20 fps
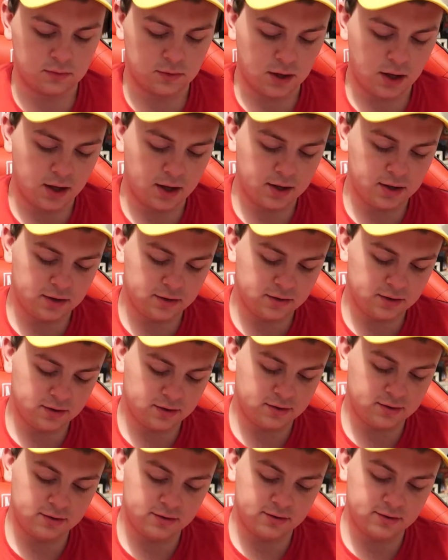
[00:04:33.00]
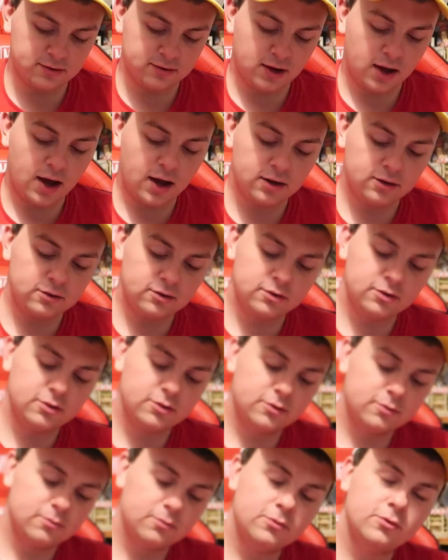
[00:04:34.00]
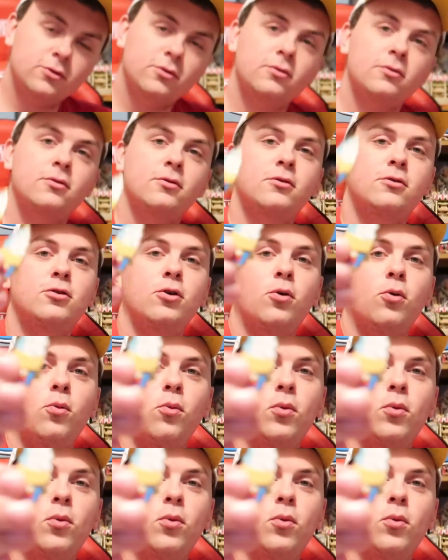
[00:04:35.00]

And it's a Donald Dole